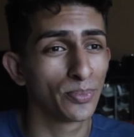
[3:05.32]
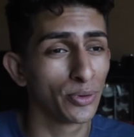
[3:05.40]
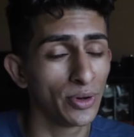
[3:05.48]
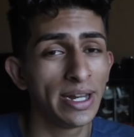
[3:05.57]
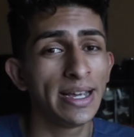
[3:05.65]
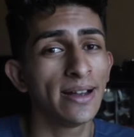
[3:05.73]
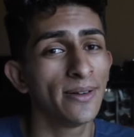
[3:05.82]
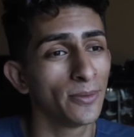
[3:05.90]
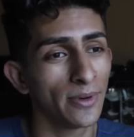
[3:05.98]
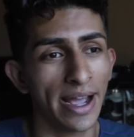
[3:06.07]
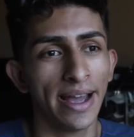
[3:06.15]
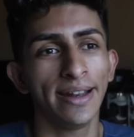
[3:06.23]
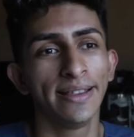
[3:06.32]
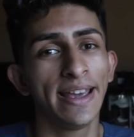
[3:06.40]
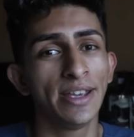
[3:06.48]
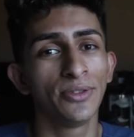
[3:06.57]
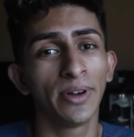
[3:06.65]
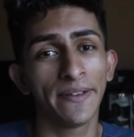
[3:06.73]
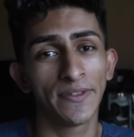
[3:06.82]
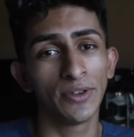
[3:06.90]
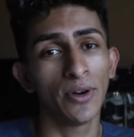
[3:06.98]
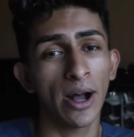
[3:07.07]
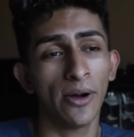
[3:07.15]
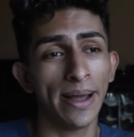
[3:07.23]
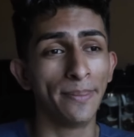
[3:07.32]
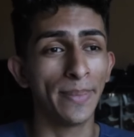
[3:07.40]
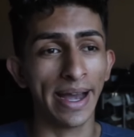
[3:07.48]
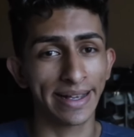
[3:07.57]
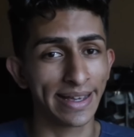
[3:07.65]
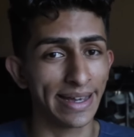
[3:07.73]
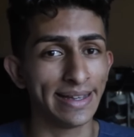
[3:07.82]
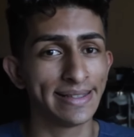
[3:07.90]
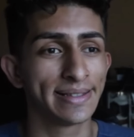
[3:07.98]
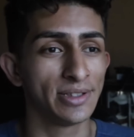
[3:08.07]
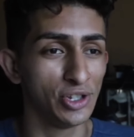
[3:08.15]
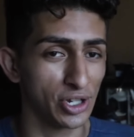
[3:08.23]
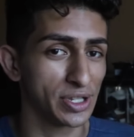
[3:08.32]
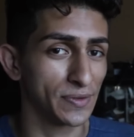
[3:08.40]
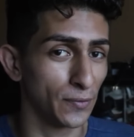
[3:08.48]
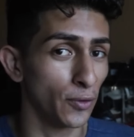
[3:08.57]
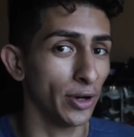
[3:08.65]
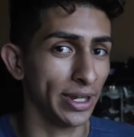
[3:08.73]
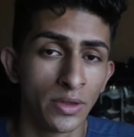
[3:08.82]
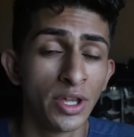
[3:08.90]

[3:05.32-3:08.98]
pretty rad that you don't have to go out and buy a case just for it.